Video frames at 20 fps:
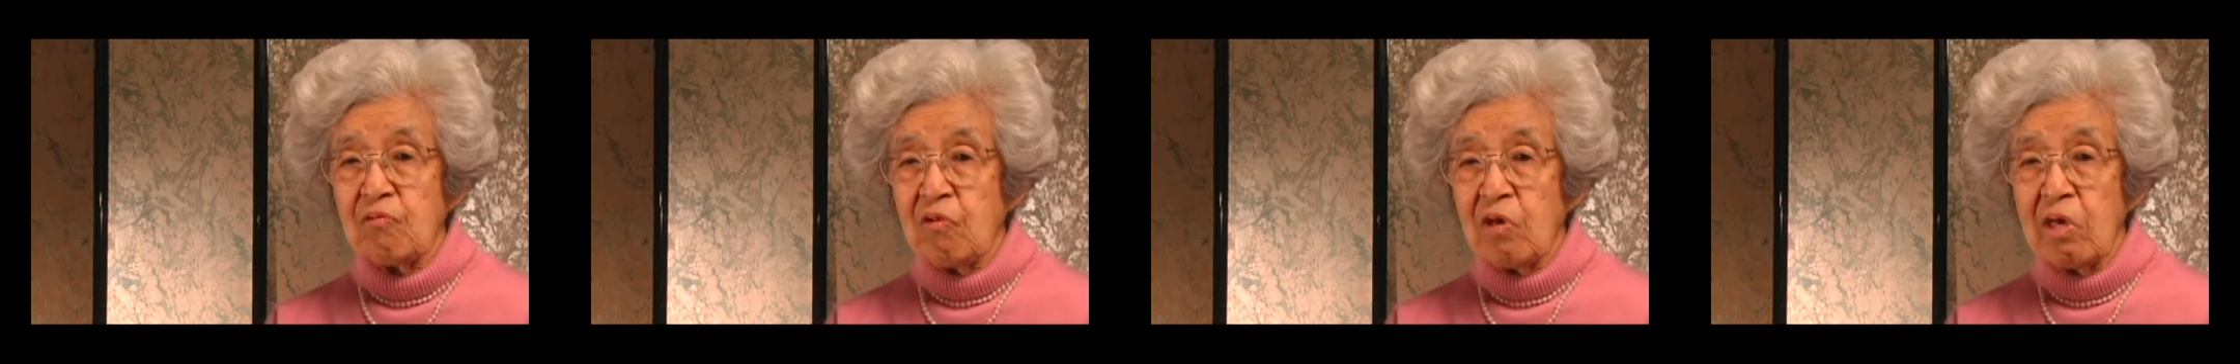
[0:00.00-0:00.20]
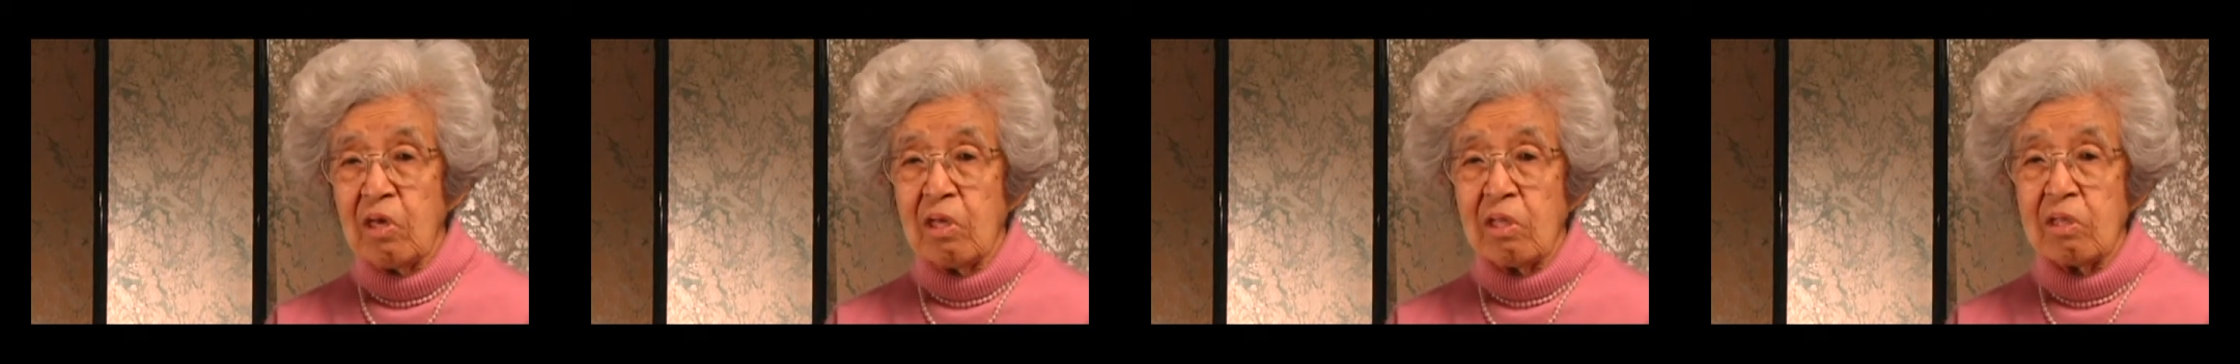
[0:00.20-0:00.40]

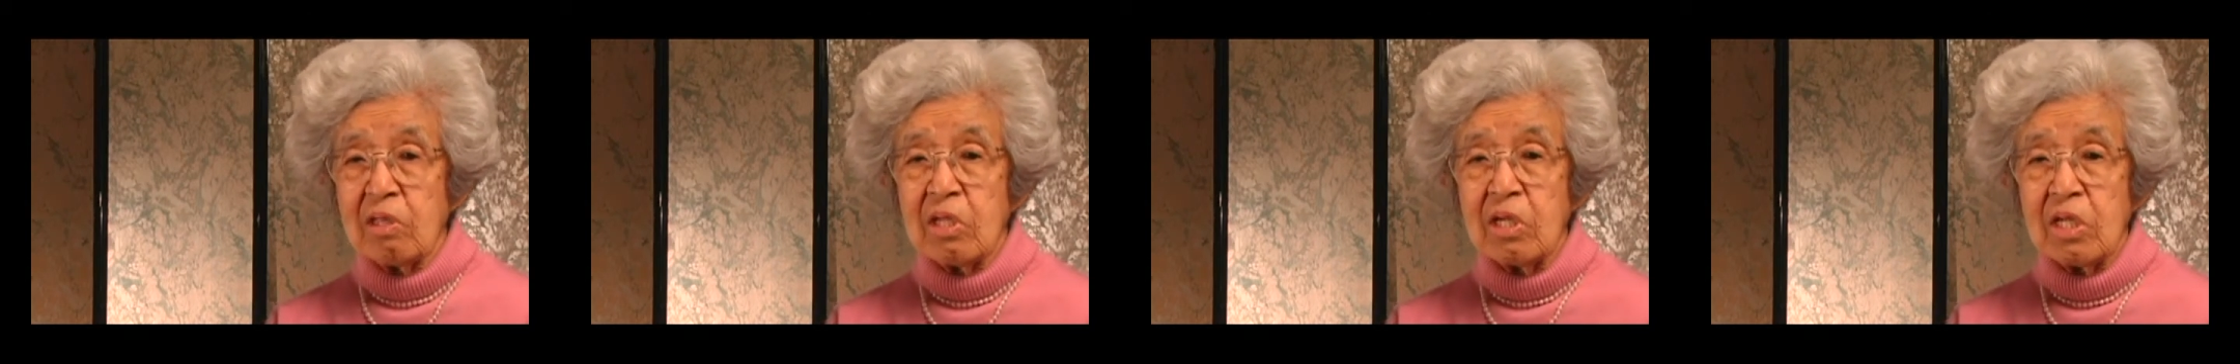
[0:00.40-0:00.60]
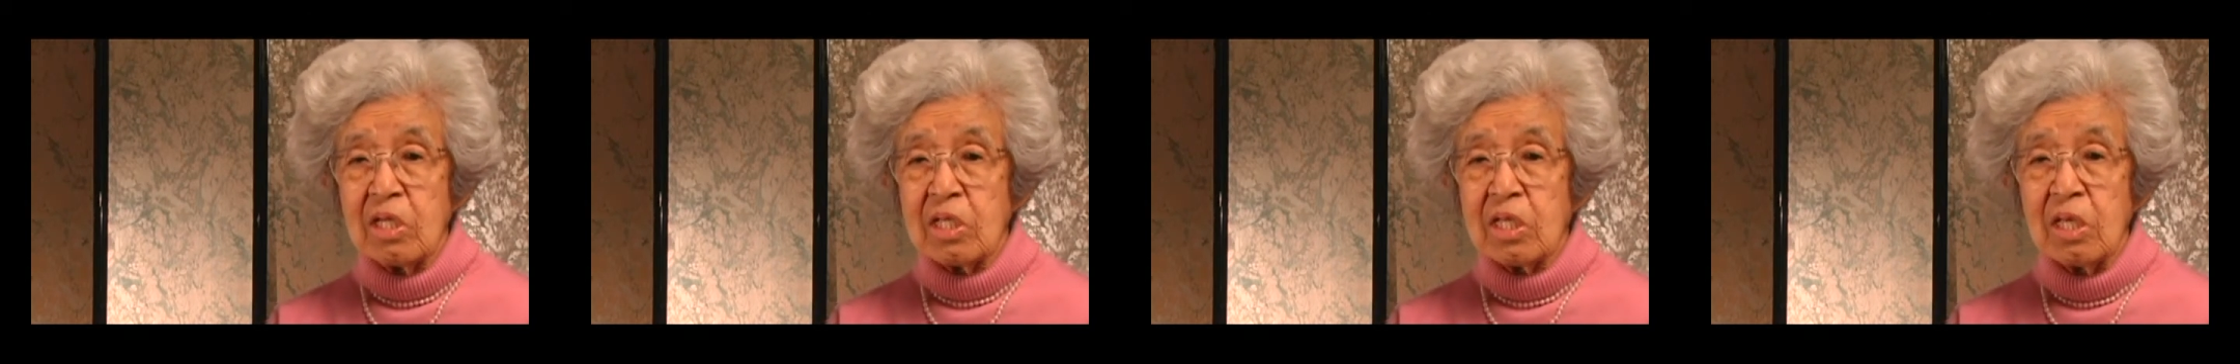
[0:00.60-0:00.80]
and he
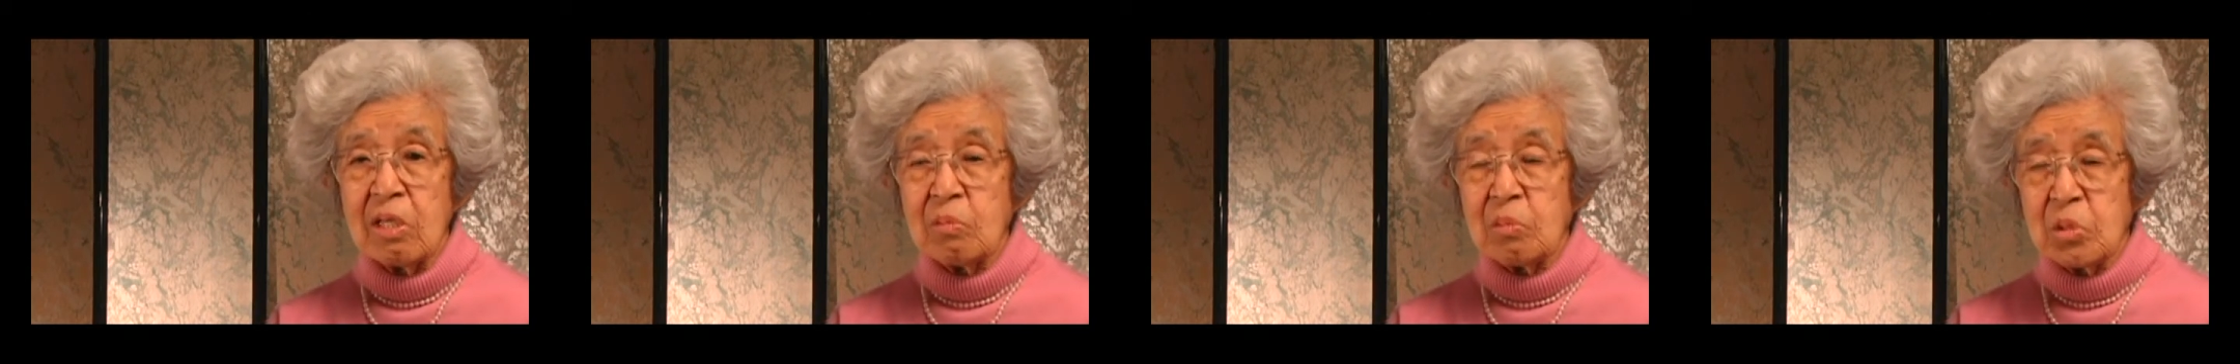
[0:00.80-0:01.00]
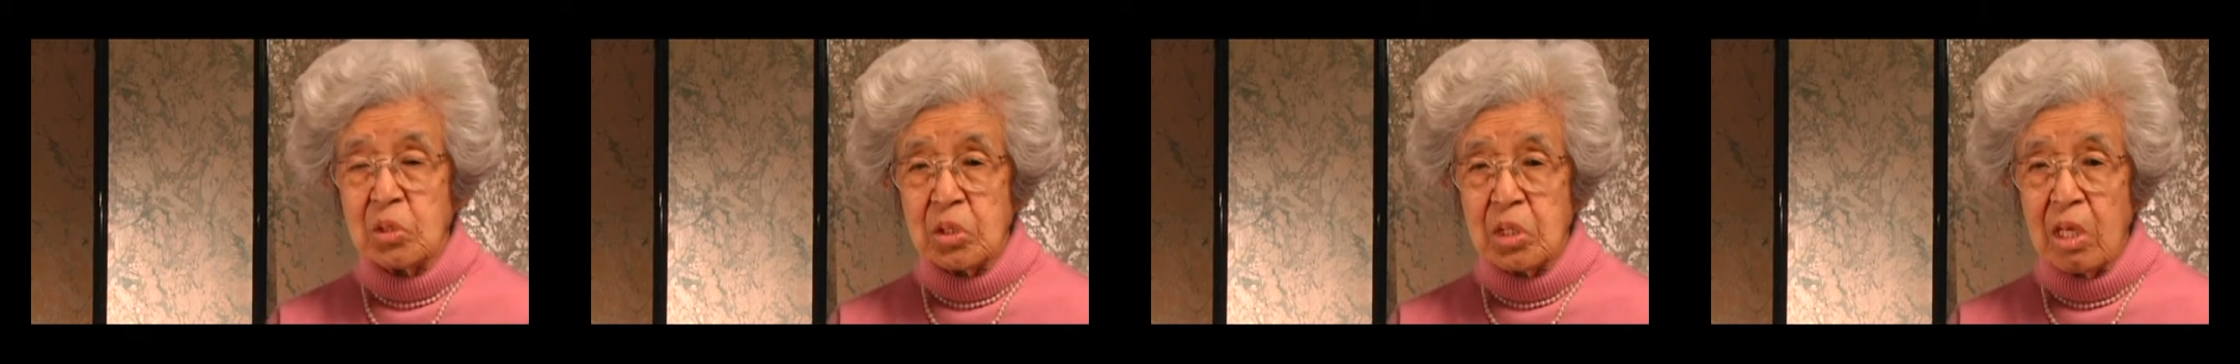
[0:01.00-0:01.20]
kept
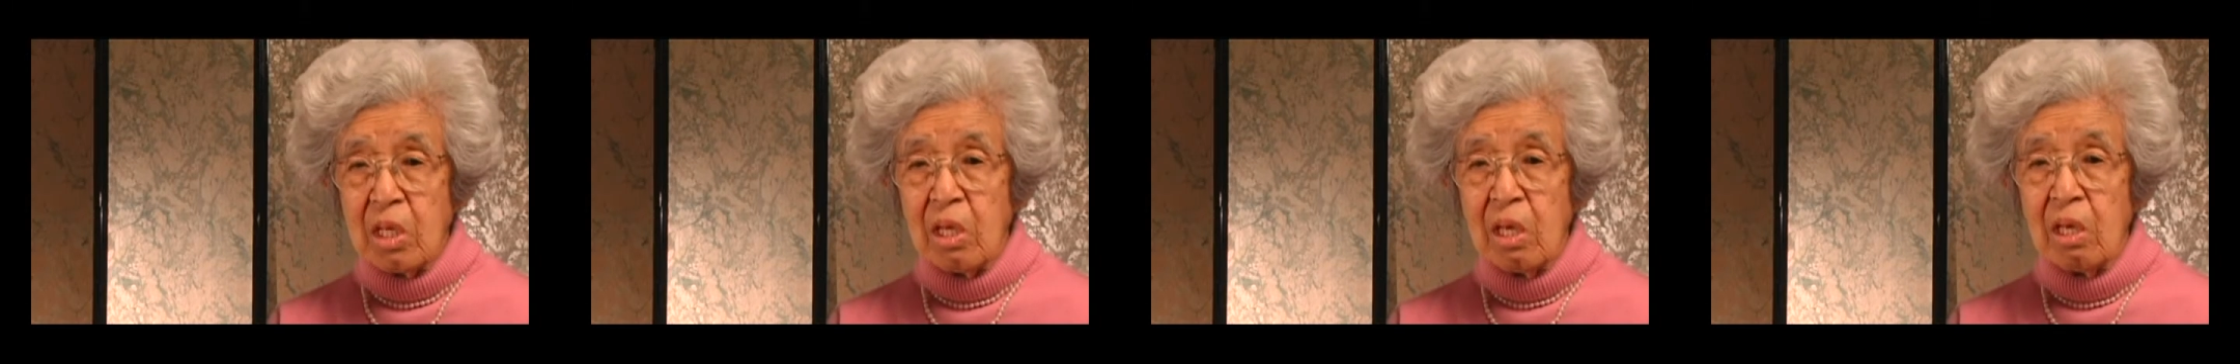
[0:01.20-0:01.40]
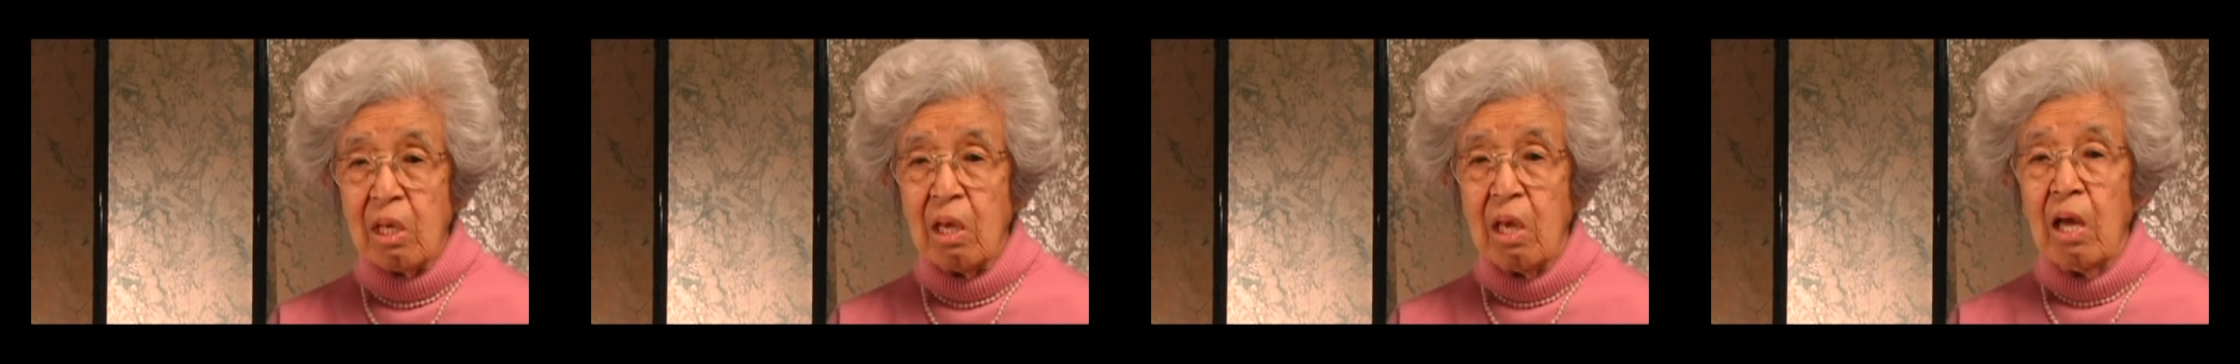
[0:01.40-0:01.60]
saying
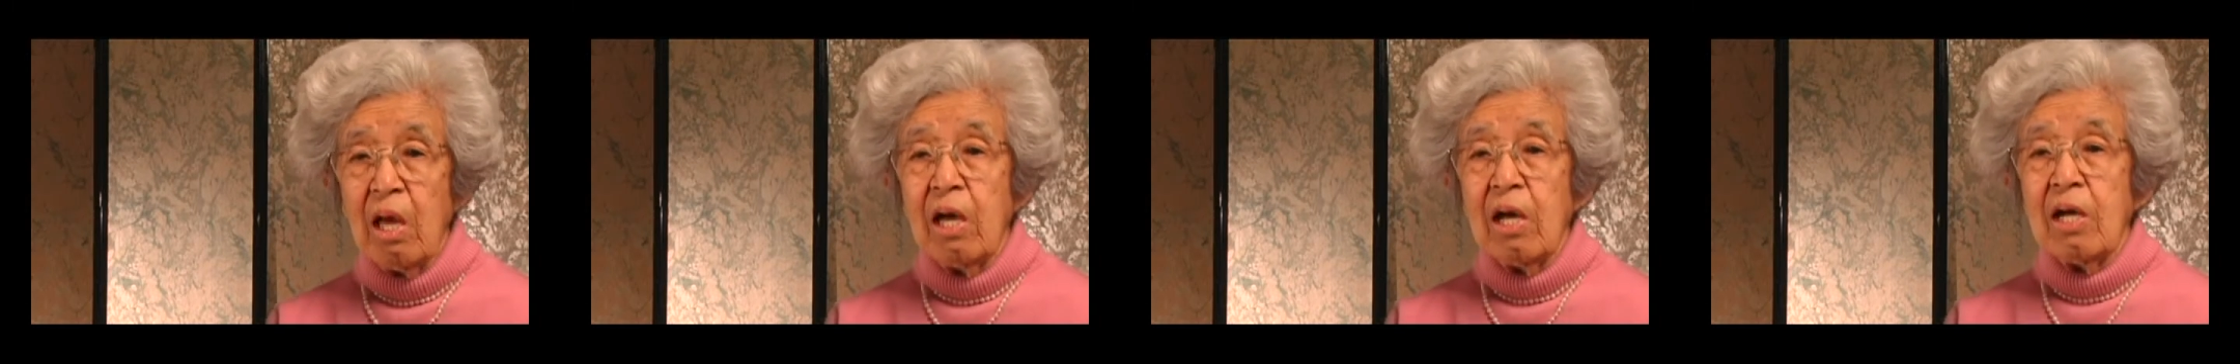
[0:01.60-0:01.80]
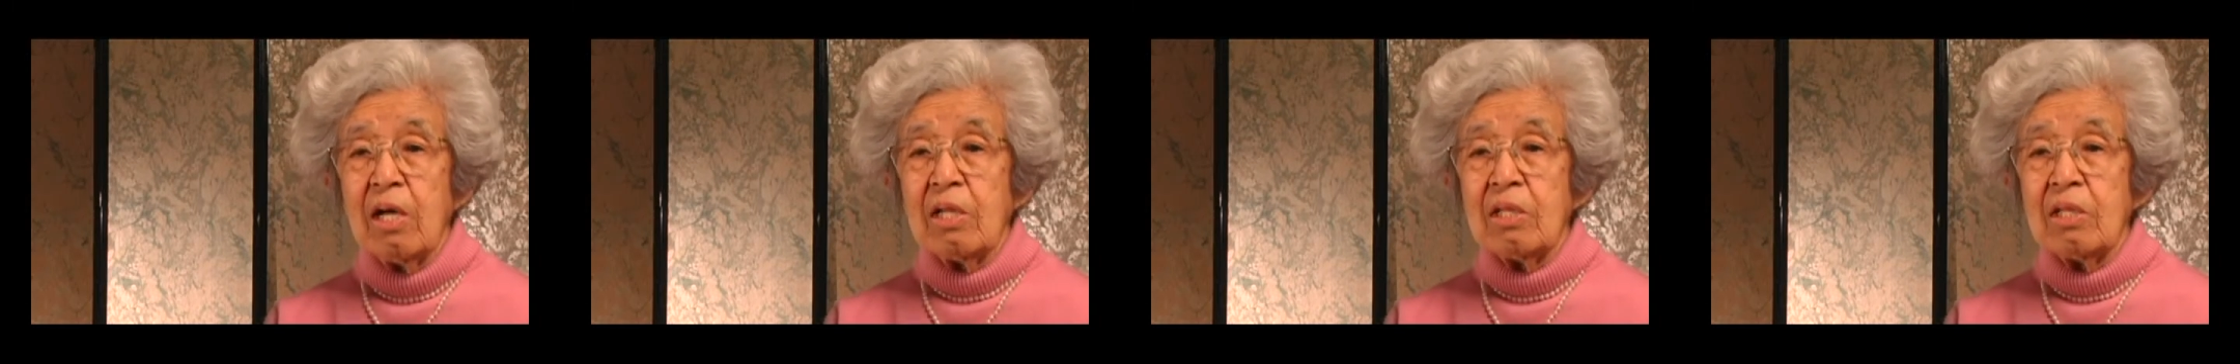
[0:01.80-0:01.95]
that